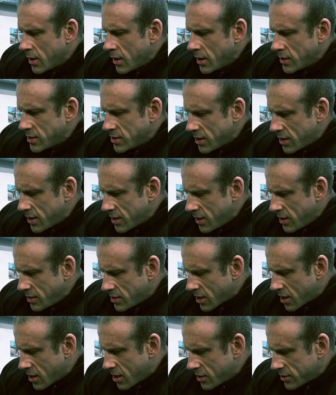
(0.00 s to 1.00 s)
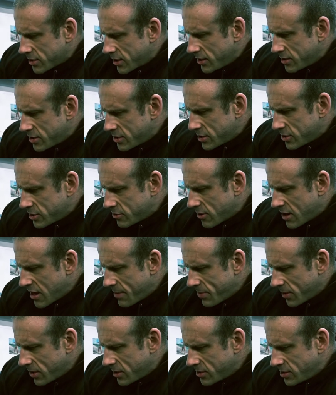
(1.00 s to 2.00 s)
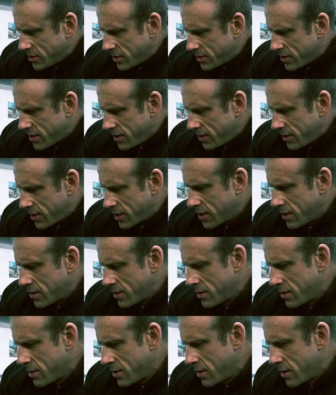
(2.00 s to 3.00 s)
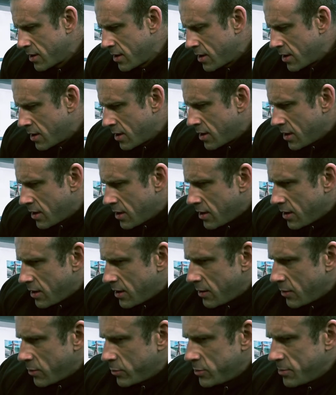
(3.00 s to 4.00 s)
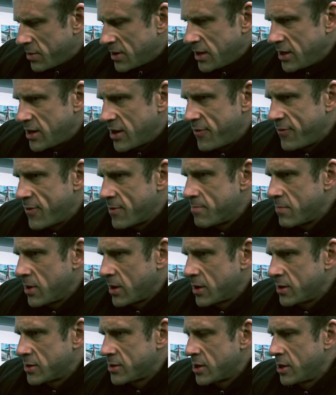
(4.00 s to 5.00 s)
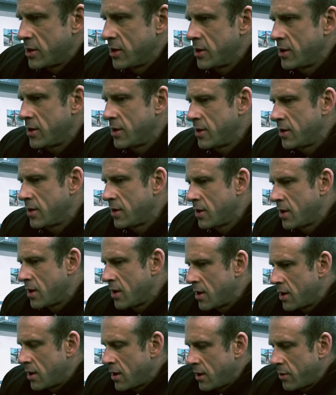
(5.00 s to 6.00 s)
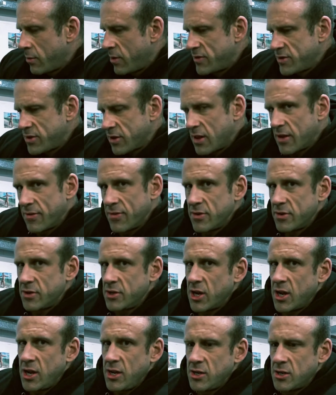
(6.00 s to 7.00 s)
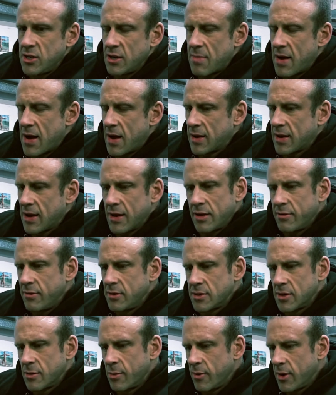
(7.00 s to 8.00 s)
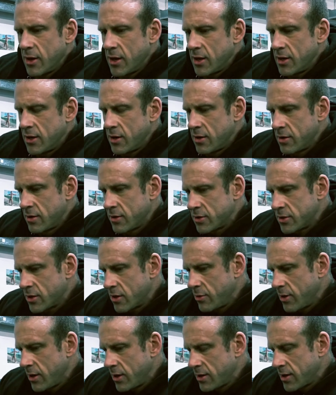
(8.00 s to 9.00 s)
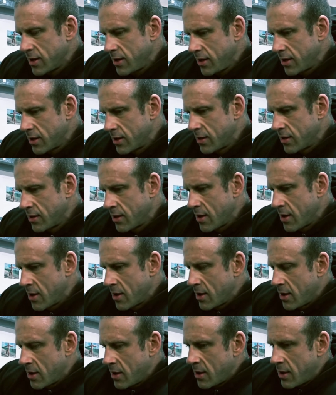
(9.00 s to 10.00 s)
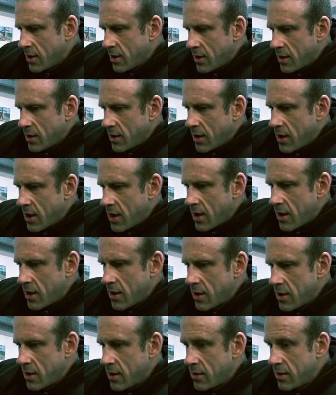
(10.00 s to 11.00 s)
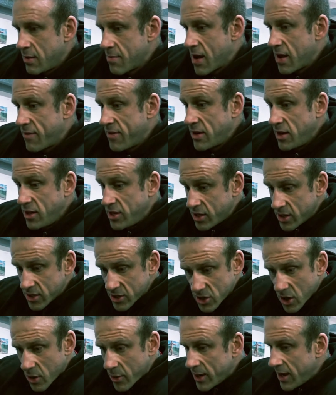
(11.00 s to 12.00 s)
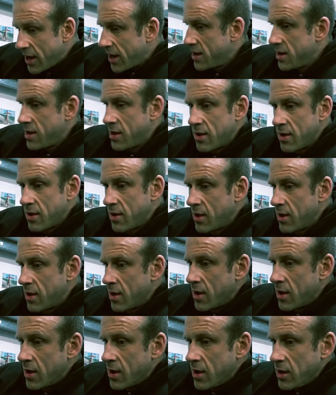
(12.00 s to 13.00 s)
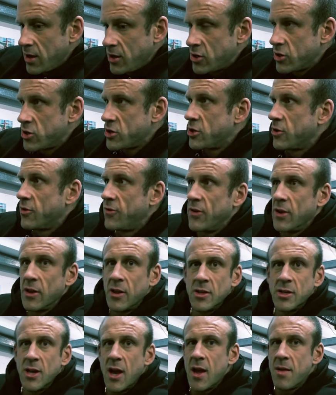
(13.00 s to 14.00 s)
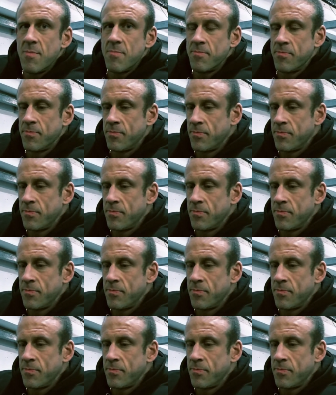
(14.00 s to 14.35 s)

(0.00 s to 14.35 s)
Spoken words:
It's a hard thing to describe because you'd think it wouldn't be any different because we still haven't changed the amount of calories that we're eating. So you'd think the amount of energy that's going in, you should still feel the same.